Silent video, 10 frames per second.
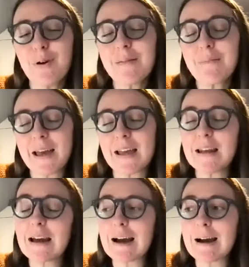point,
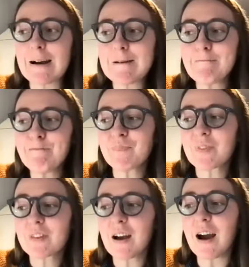Ben. Um,
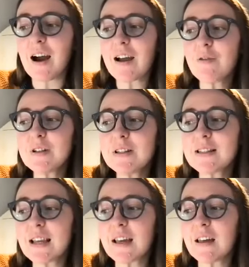I would
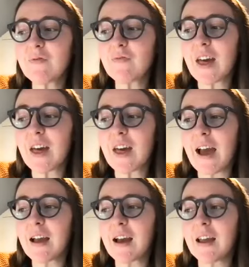say
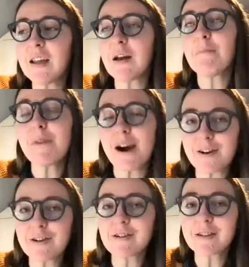that in a
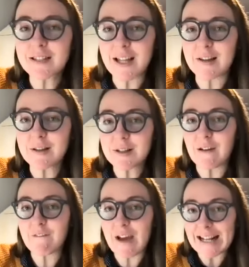modern sense
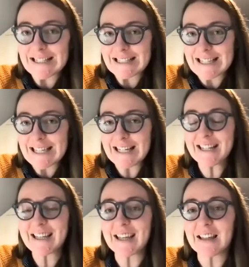of
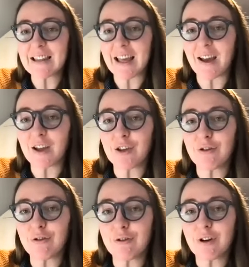vaccine, in that
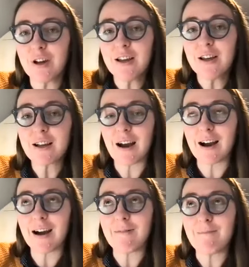you
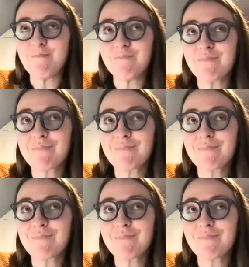um,